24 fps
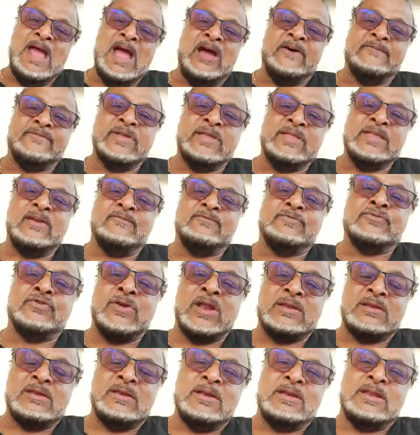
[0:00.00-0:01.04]
after they have
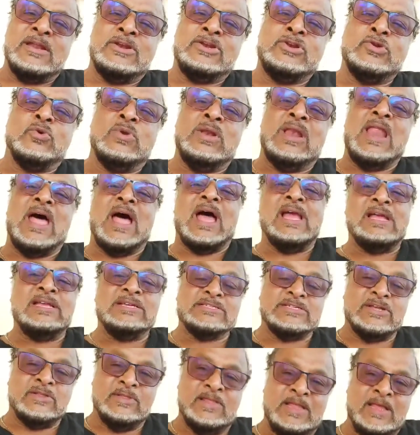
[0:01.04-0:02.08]
threatened and told
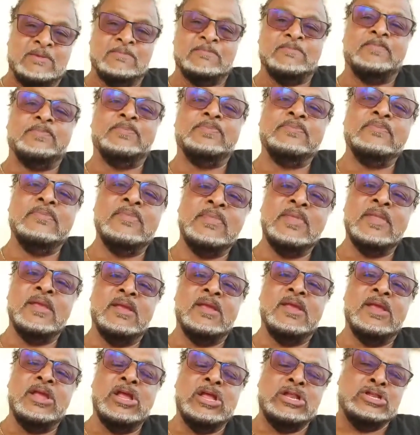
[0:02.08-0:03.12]
lies on them,
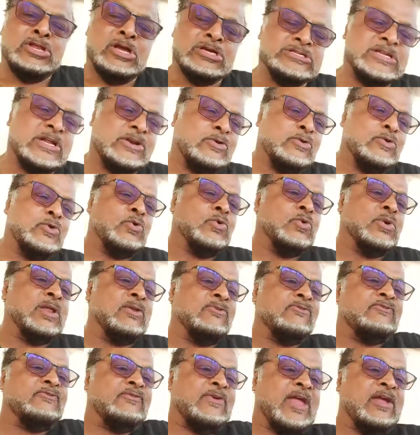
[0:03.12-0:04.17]
does not rule
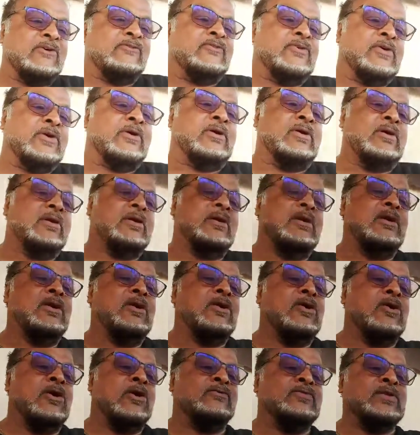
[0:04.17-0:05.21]
in favor
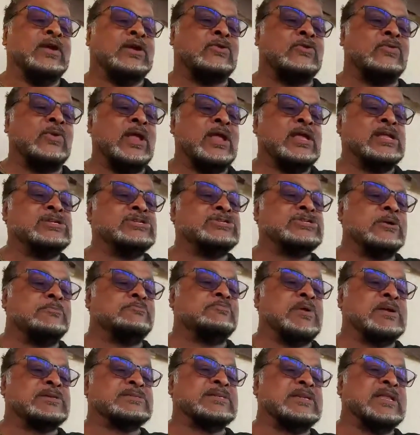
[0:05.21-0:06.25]
of the Granger
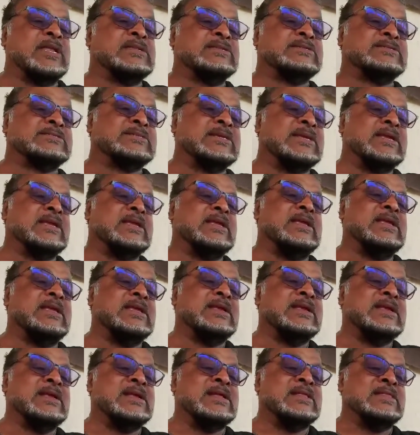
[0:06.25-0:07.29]
presidency,
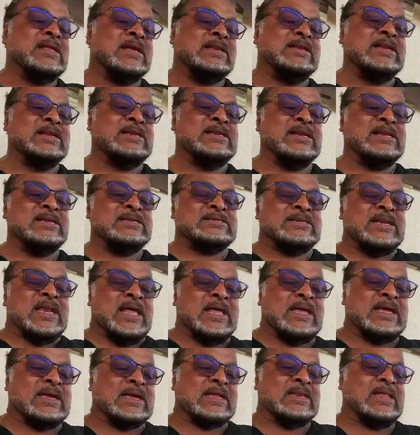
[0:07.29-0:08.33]
that it is
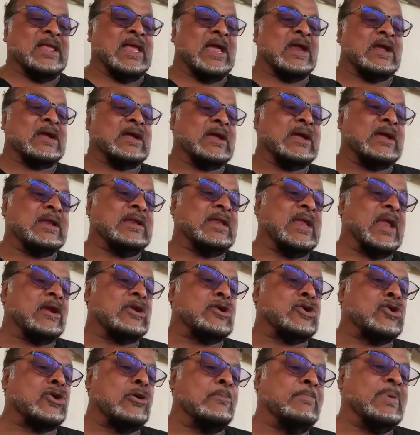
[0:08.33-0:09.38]
like they are
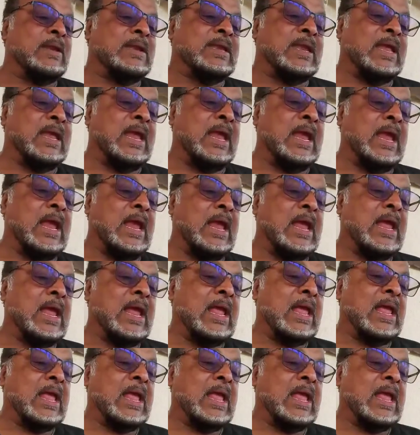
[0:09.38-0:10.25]
committing